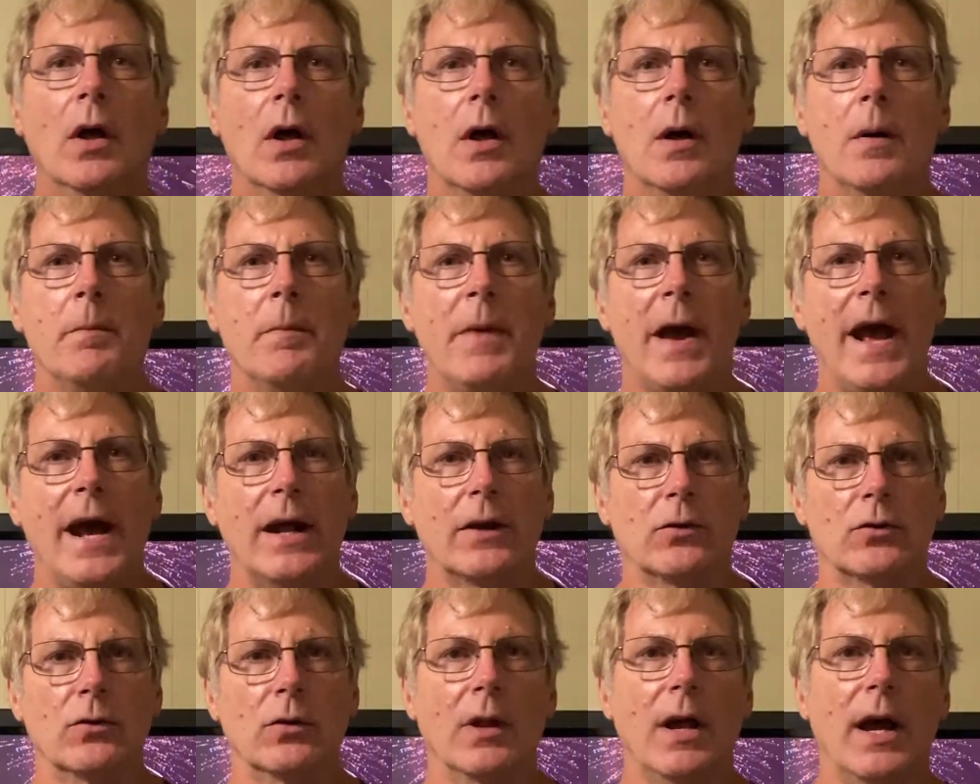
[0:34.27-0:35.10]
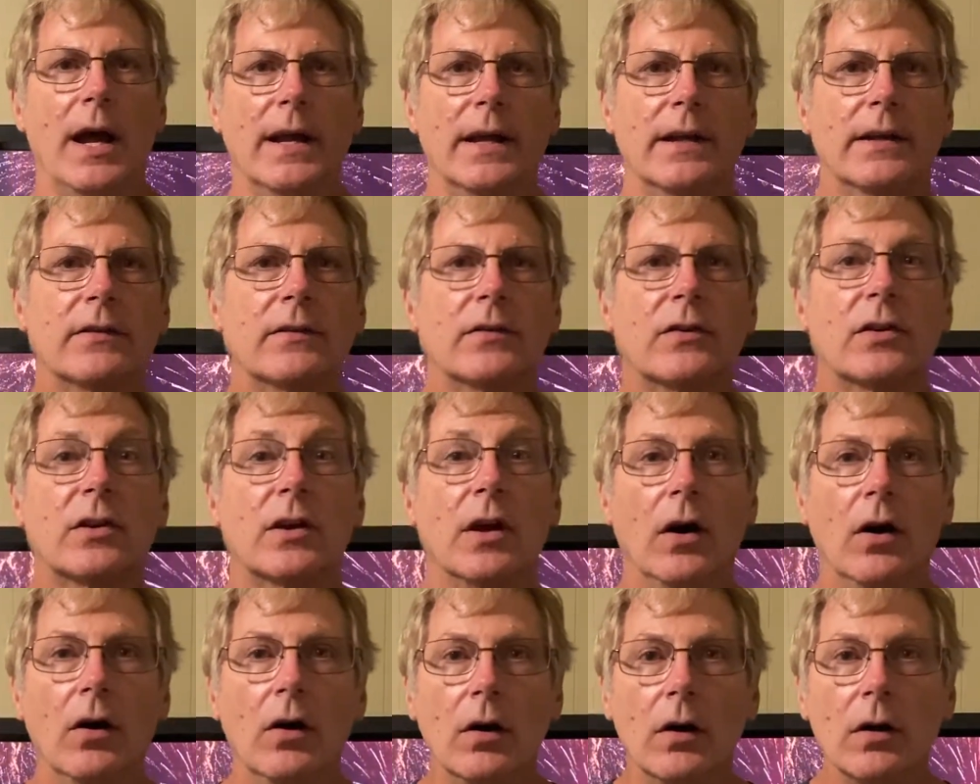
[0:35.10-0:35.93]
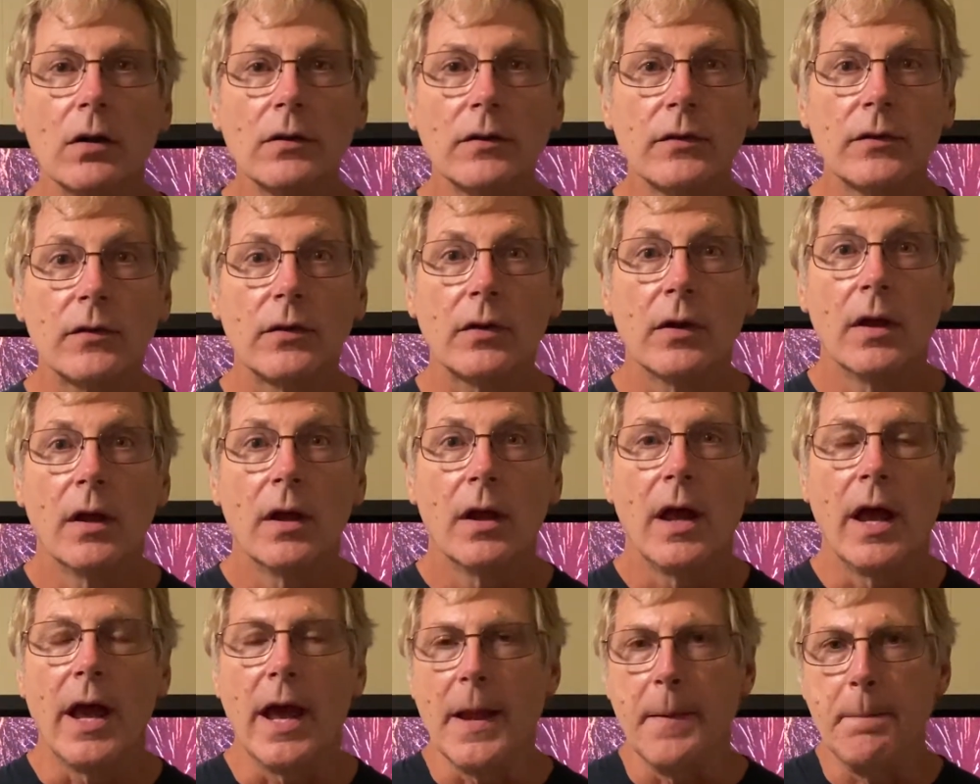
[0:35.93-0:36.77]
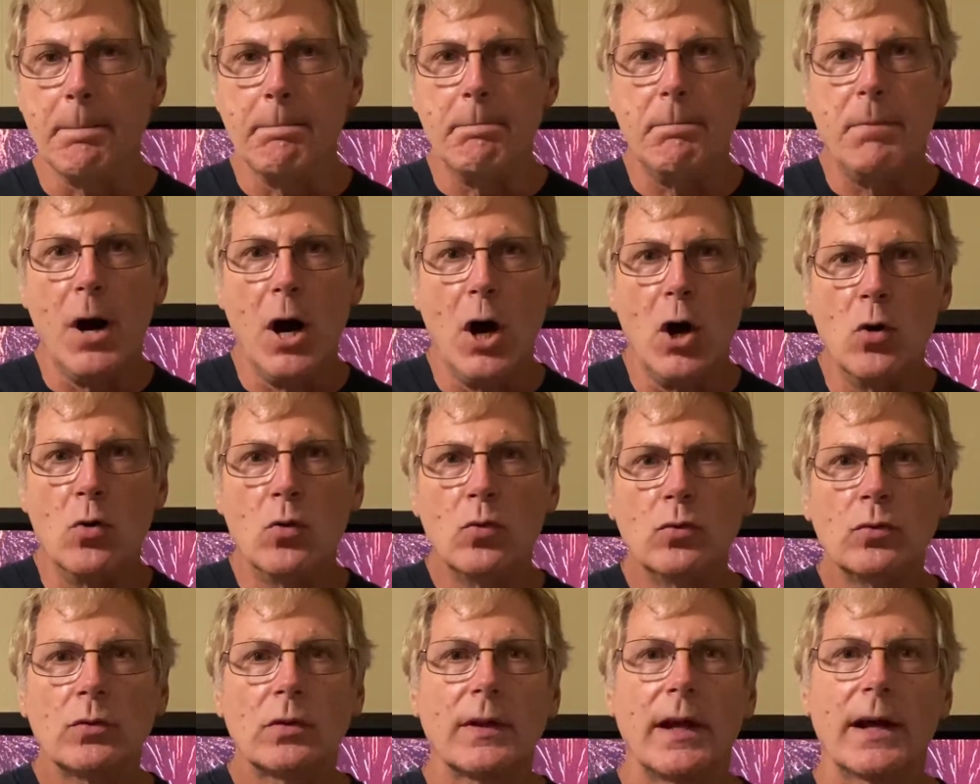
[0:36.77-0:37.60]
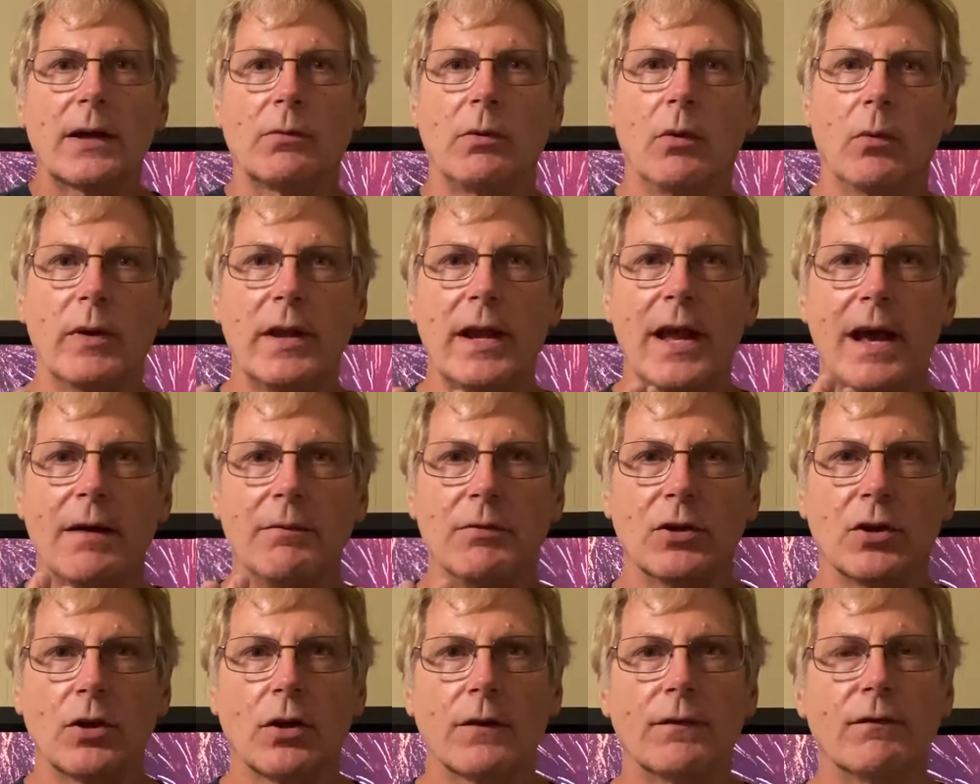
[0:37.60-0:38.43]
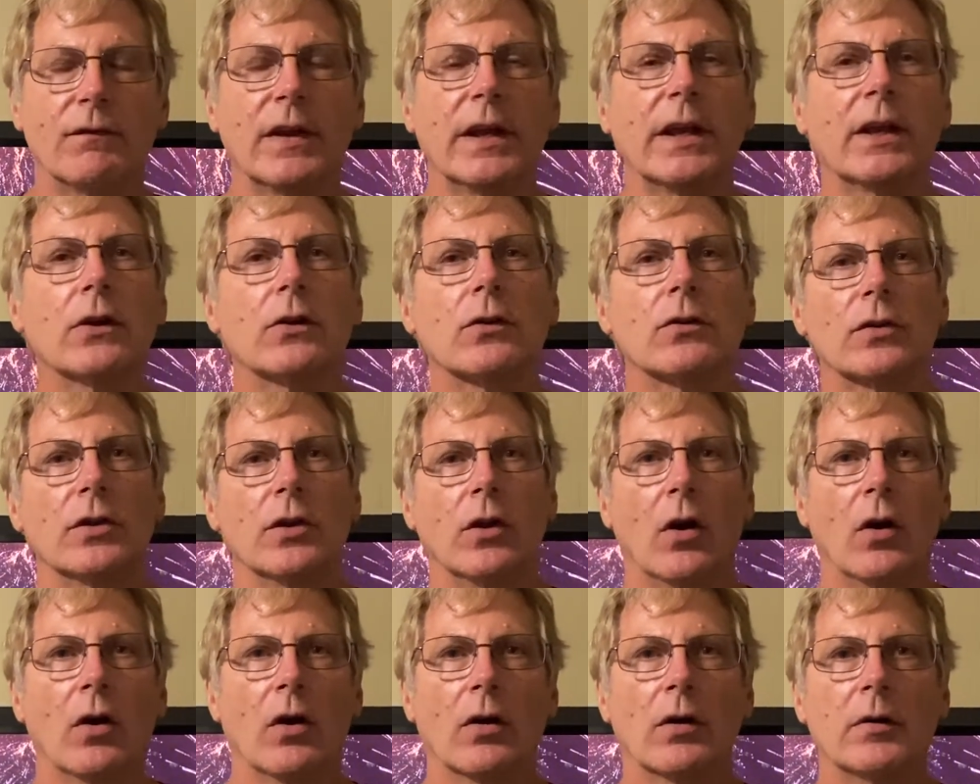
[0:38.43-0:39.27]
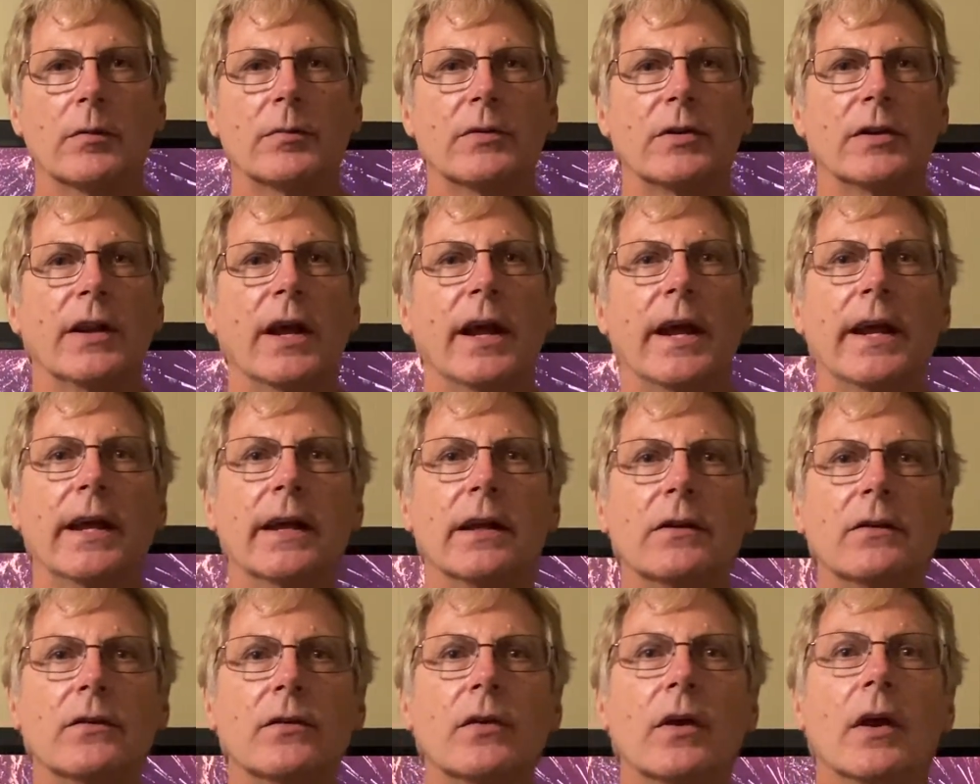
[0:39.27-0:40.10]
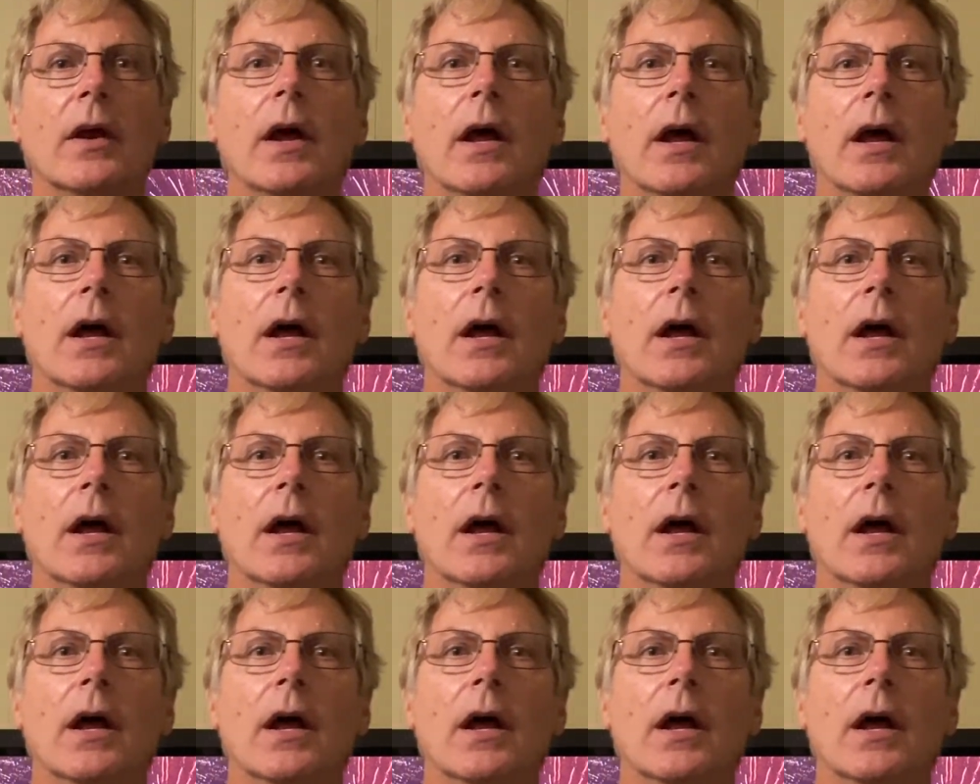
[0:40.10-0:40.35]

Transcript: matter like skulls and bones, like what we have in our fingers and arms and hands.